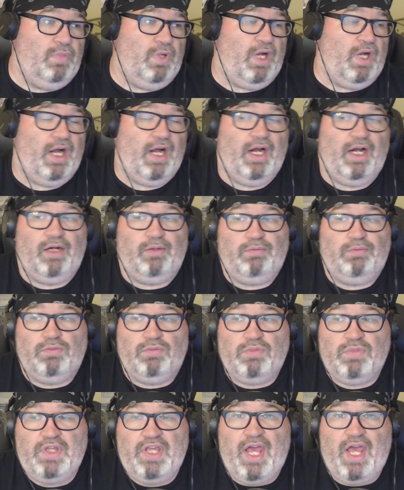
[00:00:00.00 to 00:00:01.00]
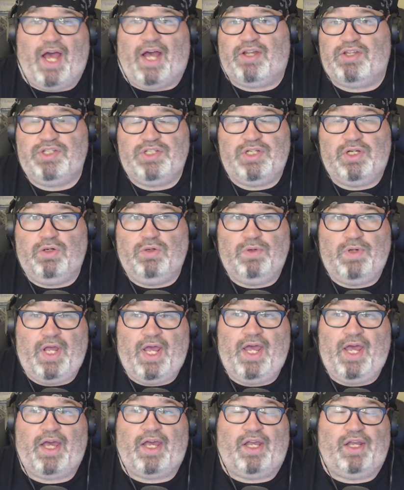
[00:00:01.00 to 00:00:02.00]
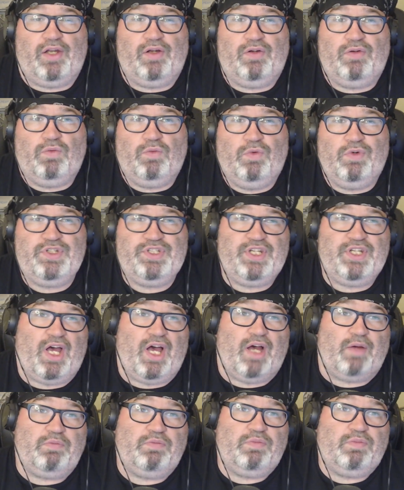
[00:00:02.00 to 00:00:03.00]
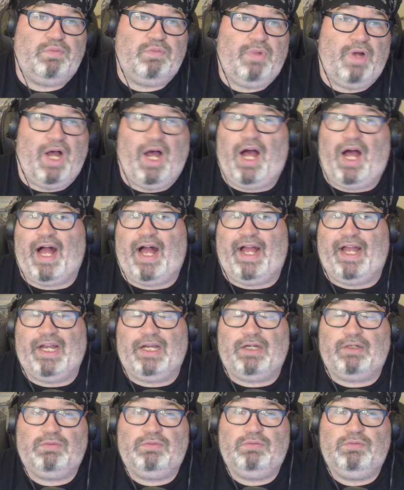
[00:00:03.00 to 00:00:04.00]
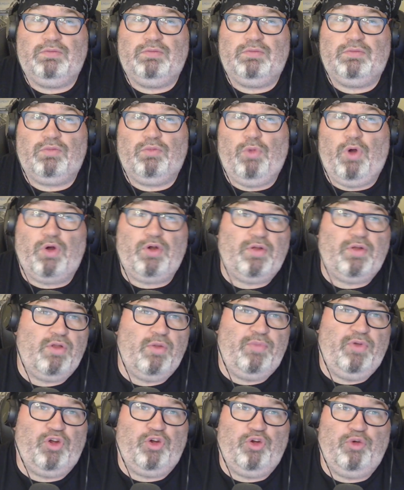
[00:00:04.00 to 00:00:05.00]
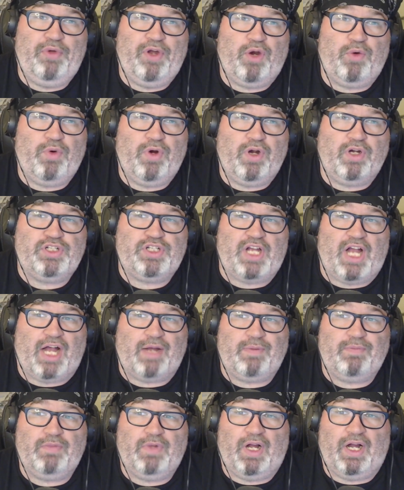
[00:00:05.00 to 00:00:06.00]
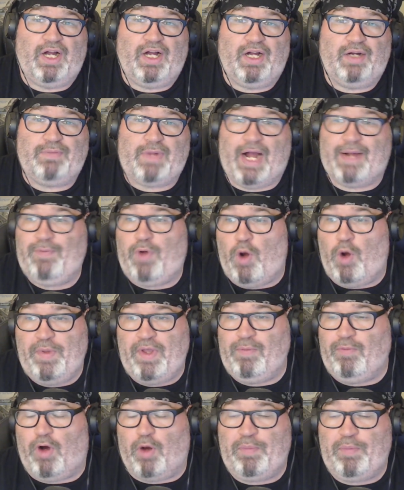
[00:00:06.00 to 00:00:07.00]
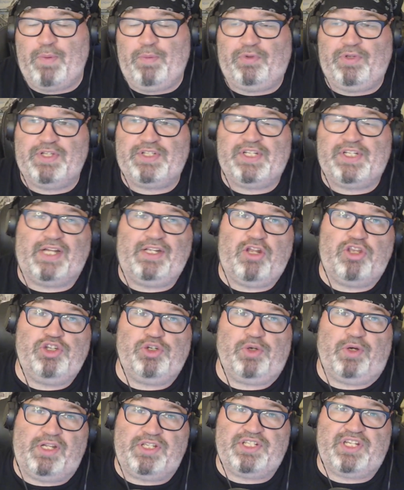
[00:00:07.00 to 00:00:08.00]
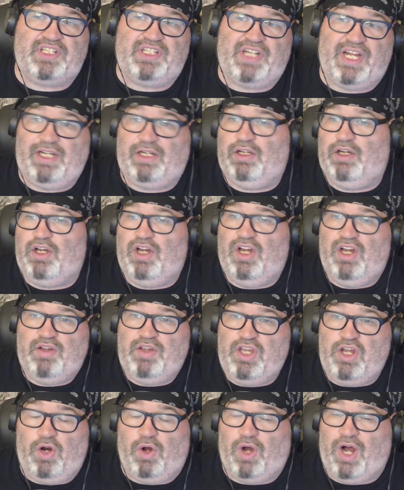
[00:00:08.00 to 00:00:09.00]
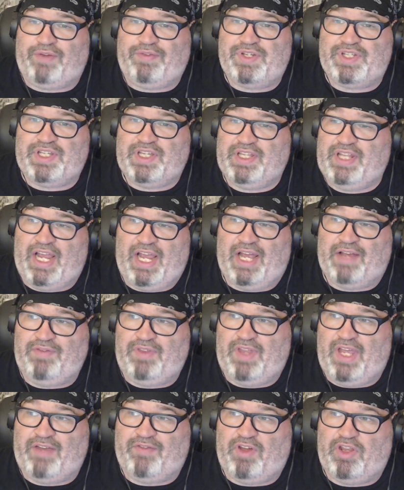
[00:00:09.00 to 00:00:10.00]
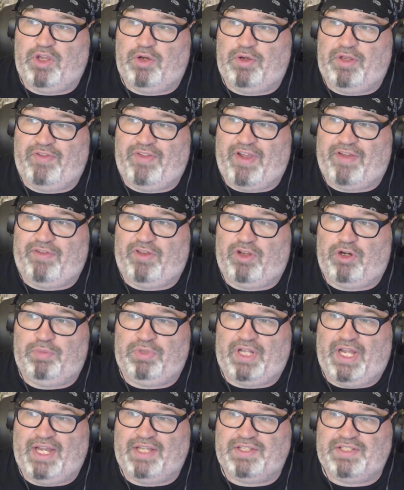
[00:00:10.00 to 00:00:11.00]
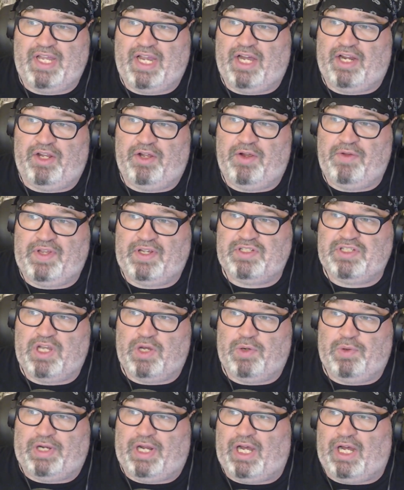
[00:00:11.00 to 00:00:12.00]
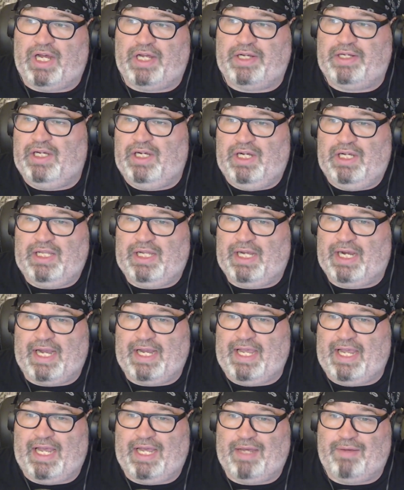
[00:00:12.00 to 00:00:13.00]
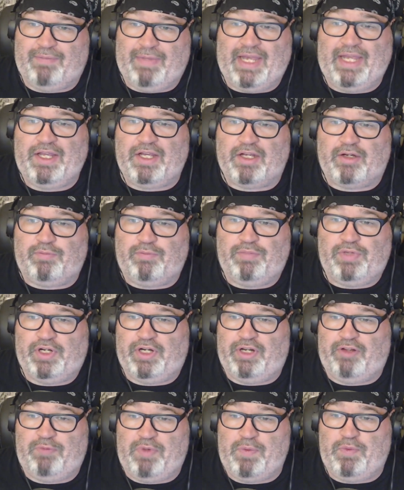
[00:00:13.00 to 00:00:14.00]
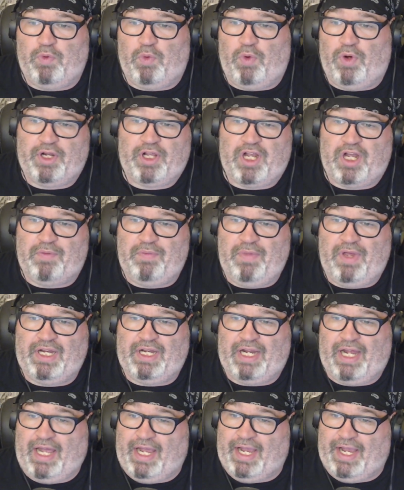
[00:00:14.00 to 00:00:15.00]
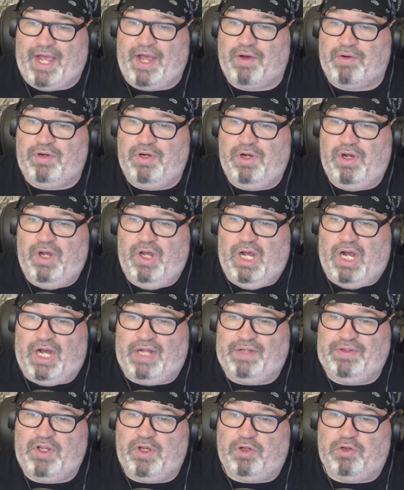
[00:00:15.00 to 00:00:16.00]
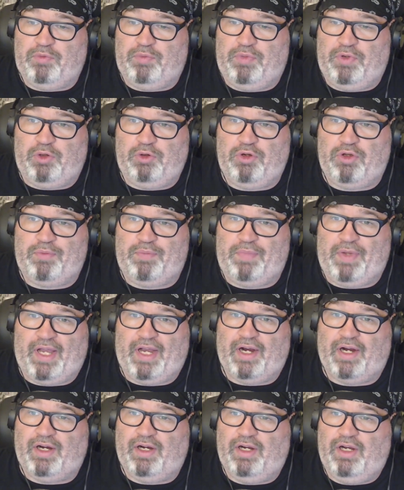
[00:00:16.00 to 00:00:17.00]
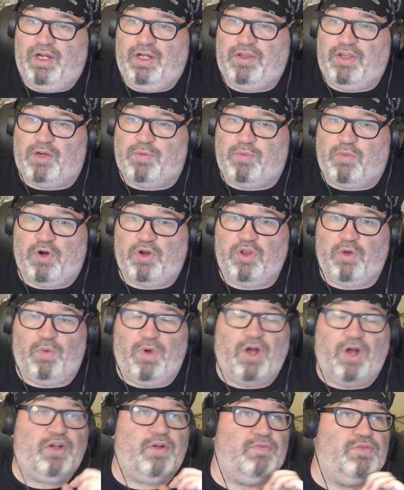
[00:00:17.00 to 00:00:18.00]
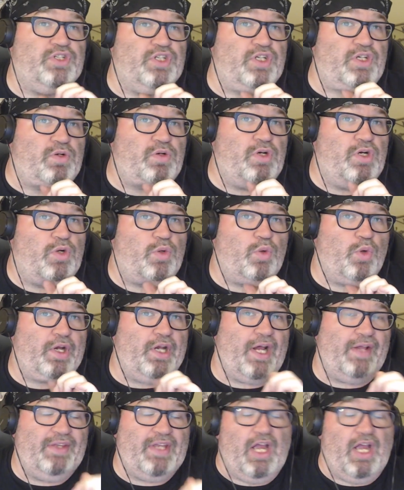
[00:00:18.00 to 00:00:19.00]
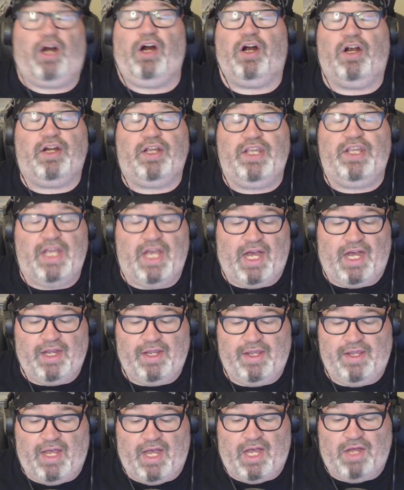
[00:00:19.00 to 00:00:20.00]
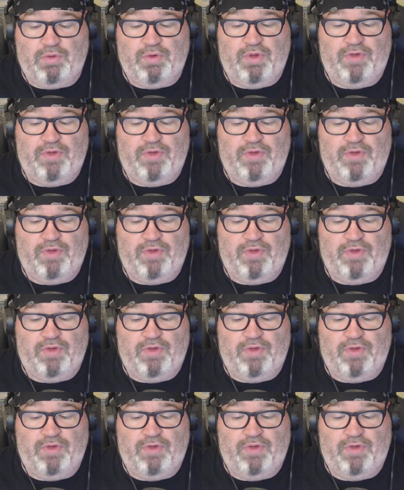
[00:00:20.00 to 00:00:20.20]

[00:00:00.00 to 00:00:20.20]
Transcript: Um, yeah, so hey, what's up? Hi welcome to Bill Bear Workshop. Um, I'm hoping more people decide to join us tonight. You know, obviously they have they have other they have other plans. They got other things going on. Like I can't make them, but if people want to come in and hang out on the old Build with Baer, they're more than welcome to. Working on the R-GyaGya.